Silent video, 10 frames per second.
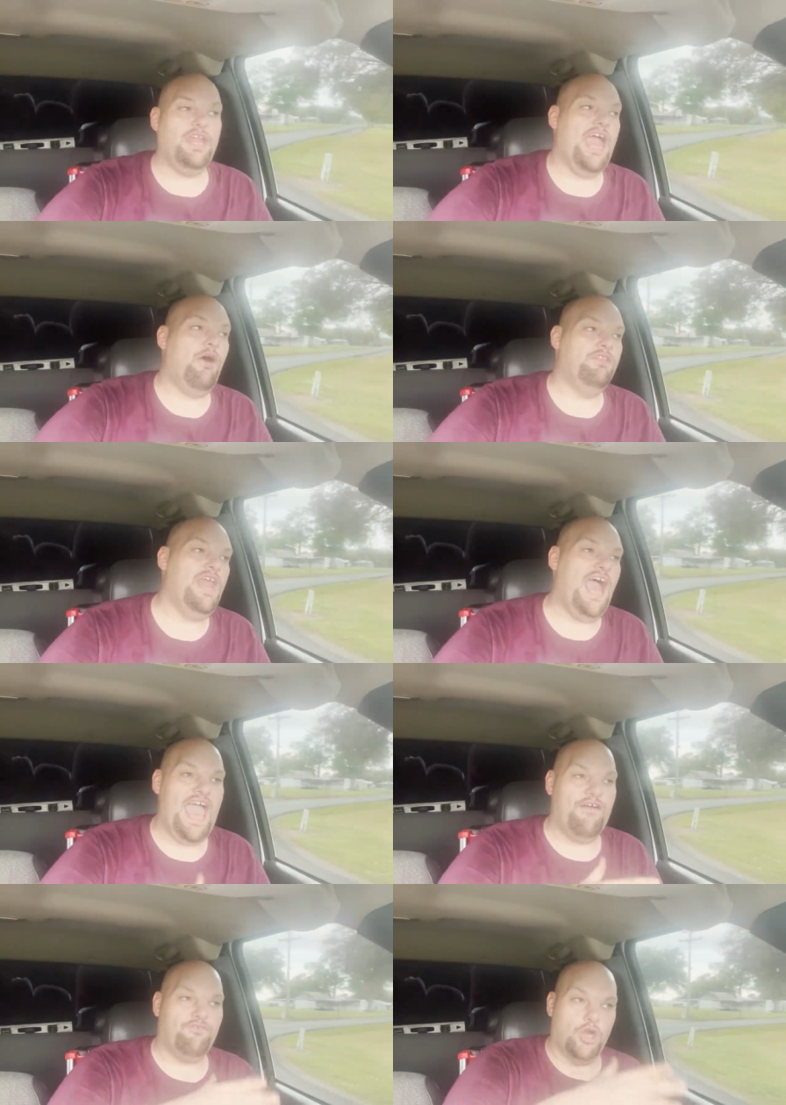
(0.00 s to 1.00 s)
now, and then I
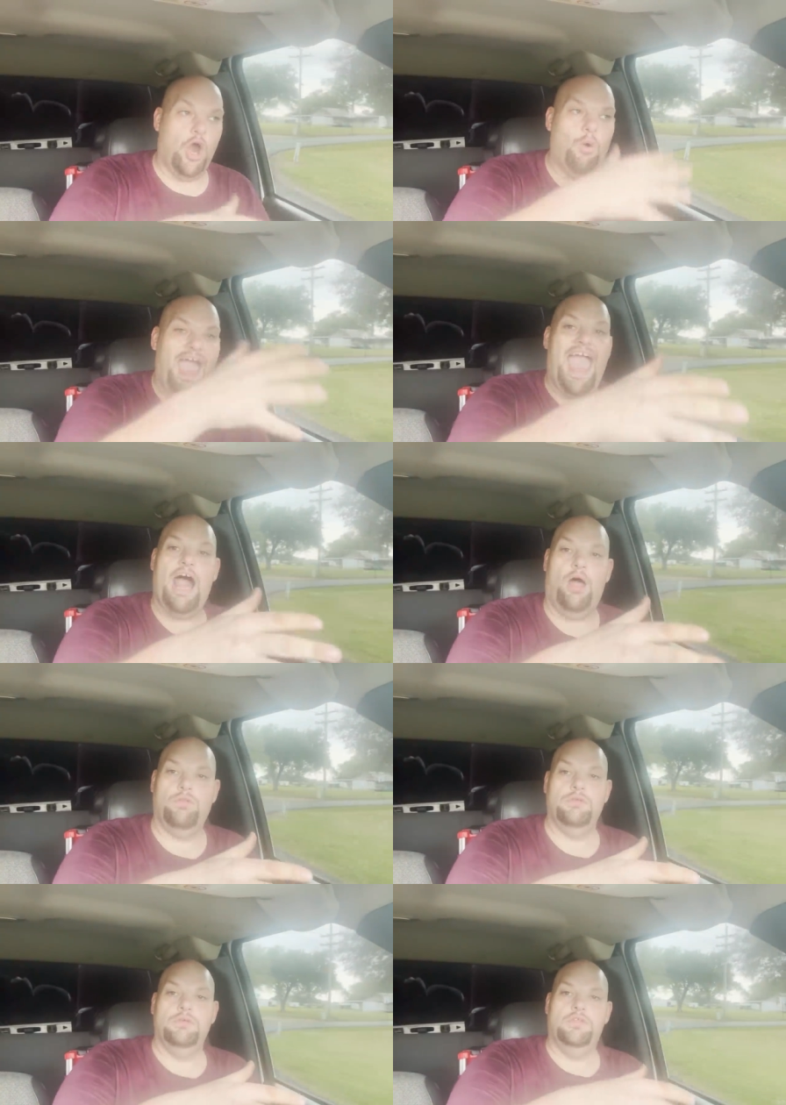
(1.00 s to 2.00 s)
have go out
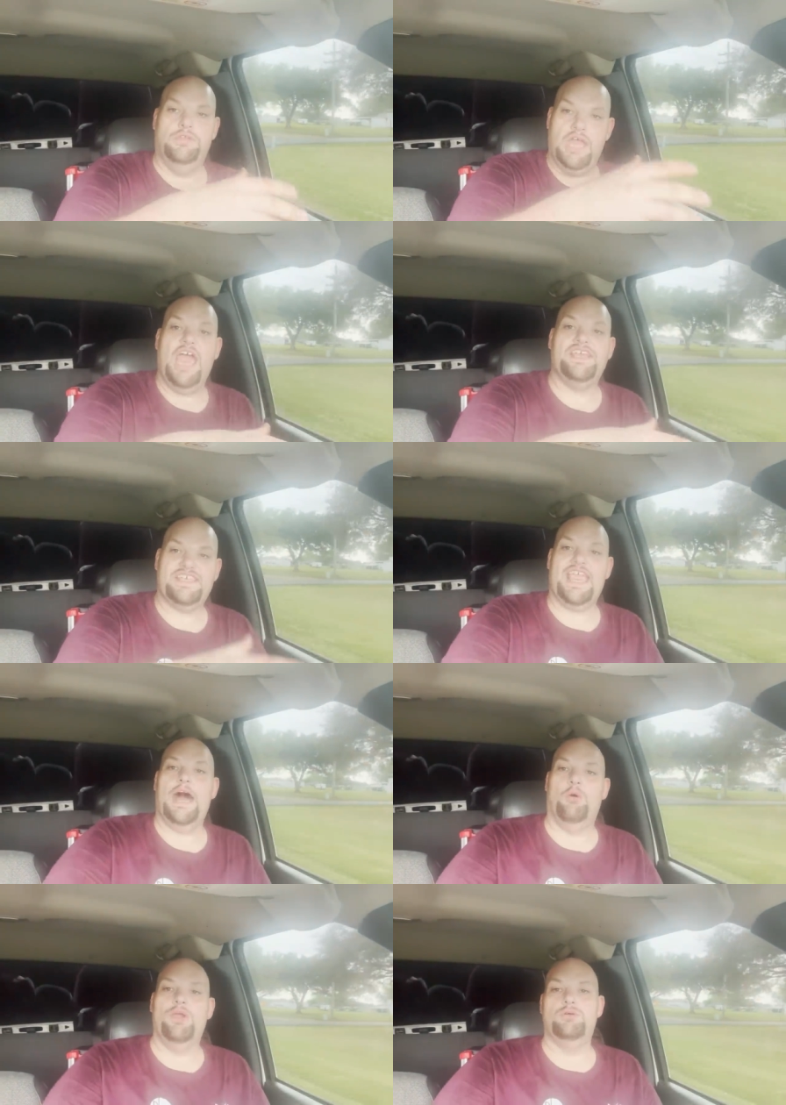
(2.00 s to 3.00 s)
nice
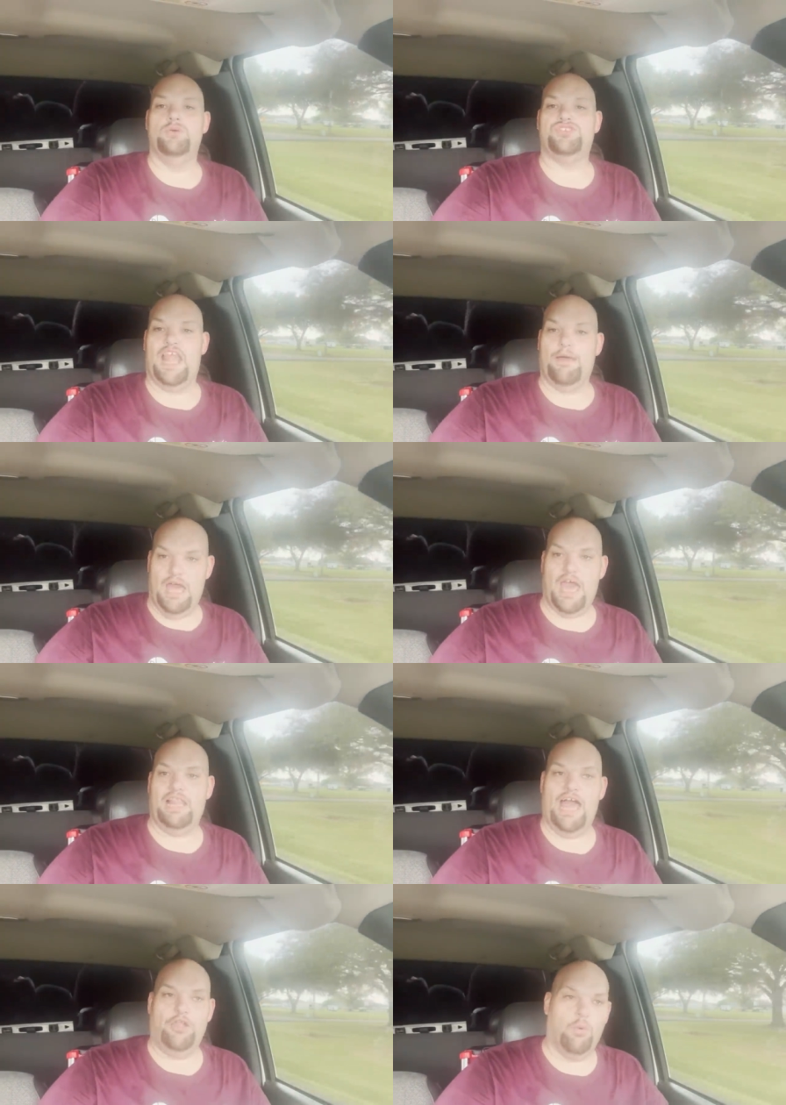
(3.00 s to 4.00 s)
cowboy boots that I'm not
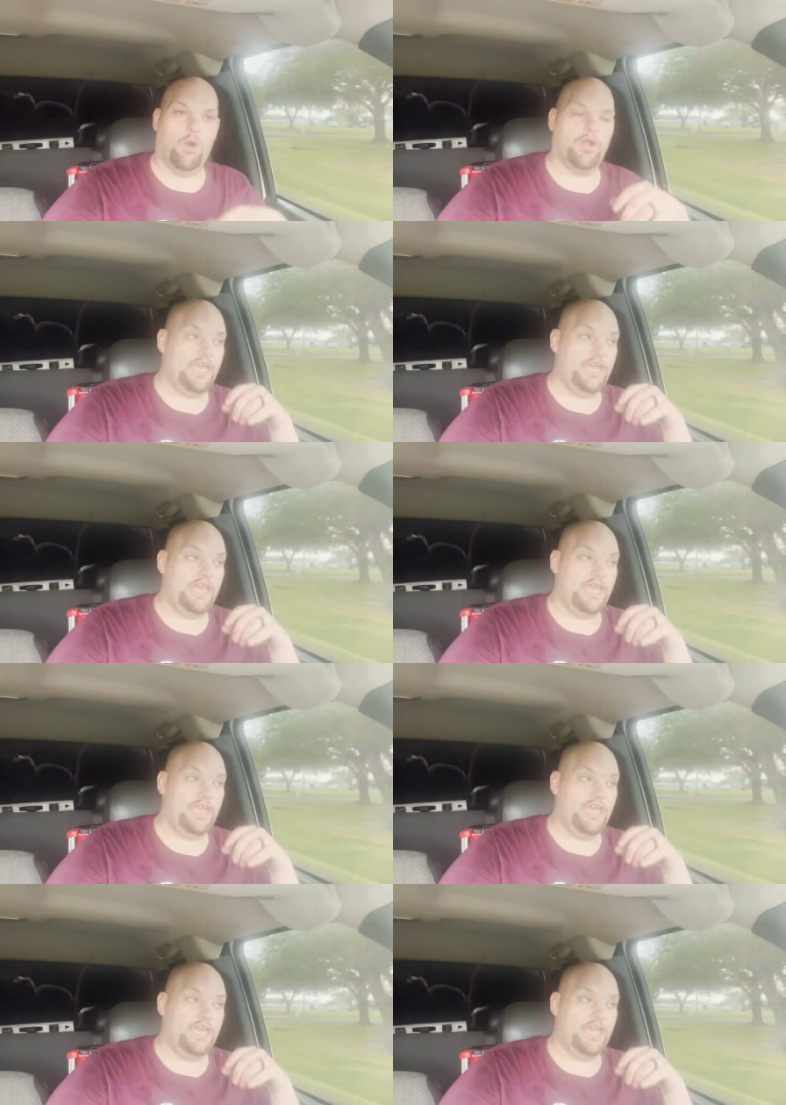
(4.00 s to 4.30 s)
allowed to work